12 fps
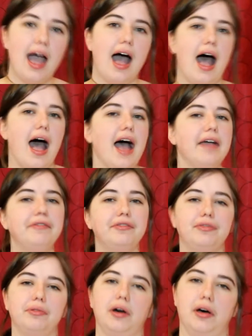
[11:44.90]
I've
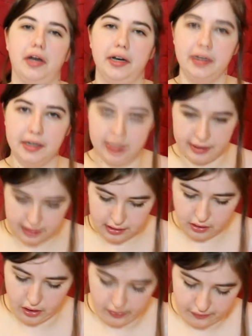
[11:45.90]
drawn
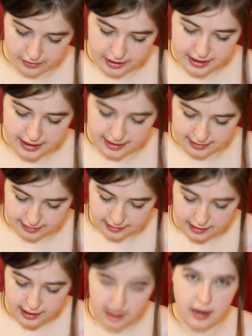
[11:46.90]
over
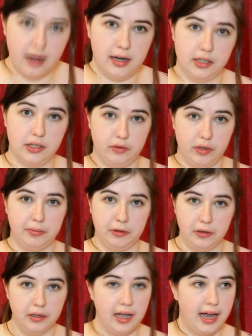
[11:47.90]
here a
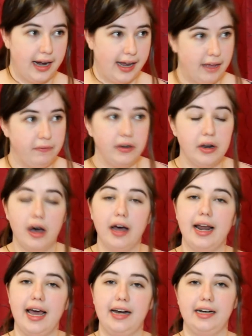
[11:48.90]
scribble, and I have
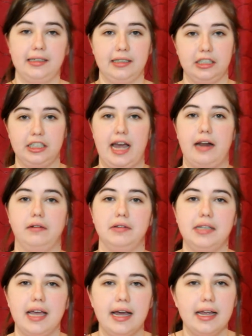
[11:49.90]
not added in the
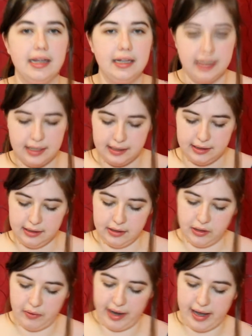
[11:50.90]
shadows yet.
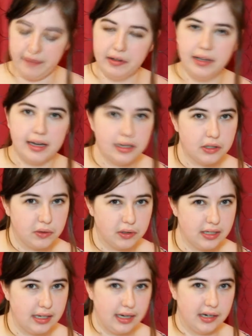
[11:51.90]
So I have a light
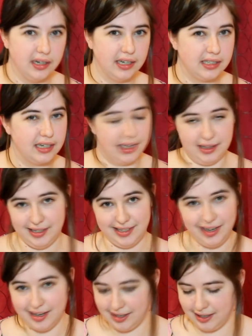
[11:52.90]
source here. It's not the
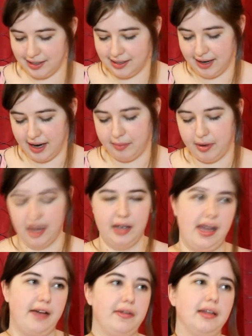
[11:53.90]
sun. This time I
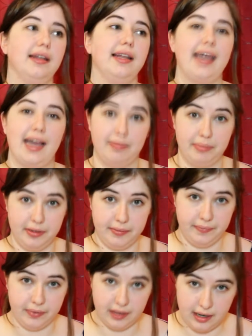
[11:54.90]
have a lamp.
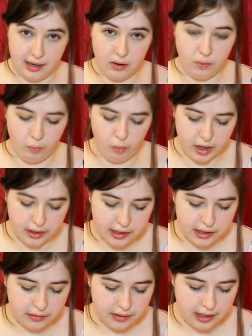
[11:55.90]
Where do
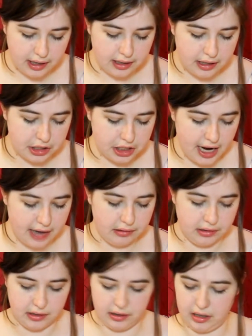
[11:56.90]
you think the
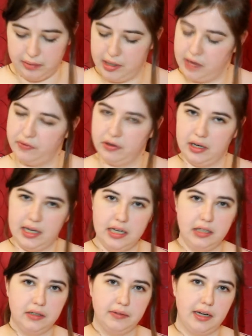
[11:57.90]
shadows are going to be for
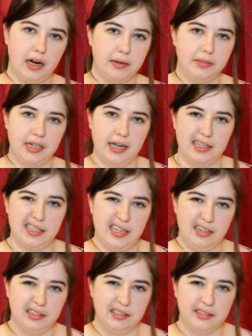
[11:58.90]
each of the objects
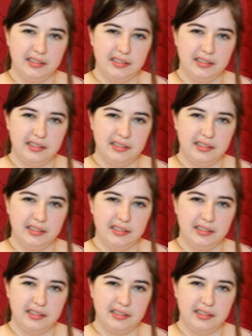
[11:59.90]
here?